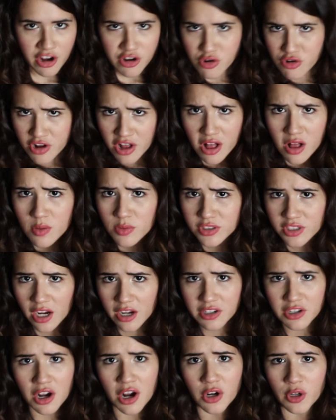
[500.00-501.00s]
Can you tell I was
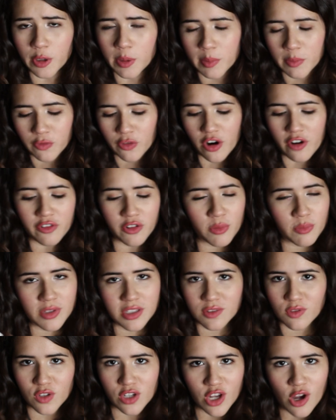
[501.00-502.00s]
kind of hungry before I filmed
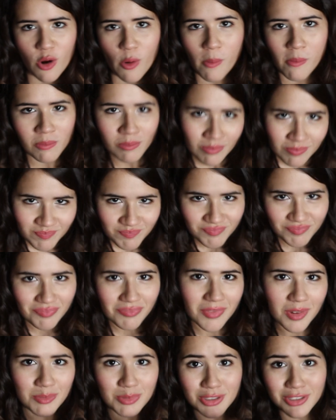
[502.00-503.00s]
this video?
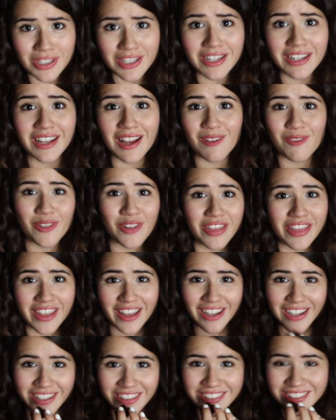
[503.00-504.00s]
I'm just eating
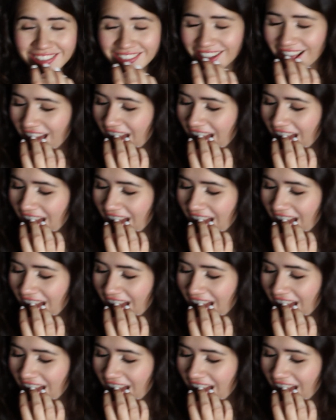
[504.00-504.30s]
everything.